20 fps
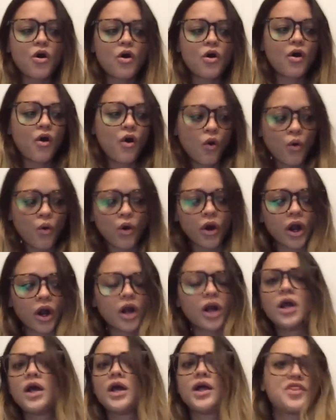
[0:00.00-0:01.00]

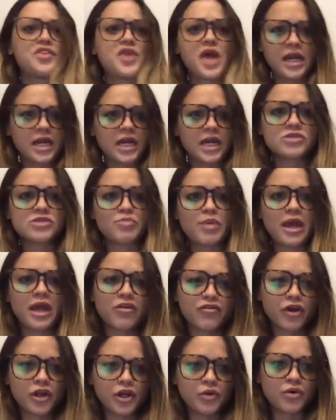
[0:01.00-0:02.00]
or they need to pay
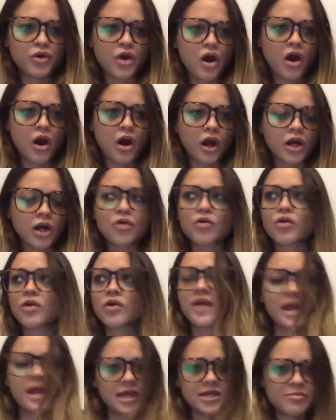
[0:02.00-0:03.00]
for a new car or
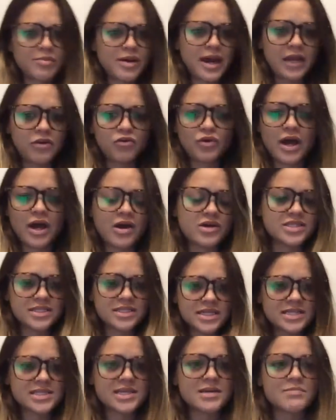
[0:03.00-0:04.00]
they need to buy a new house. It
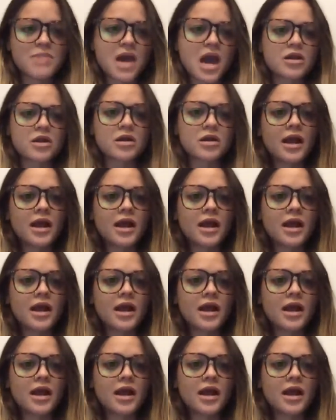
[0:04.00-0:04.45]
doesn't matter.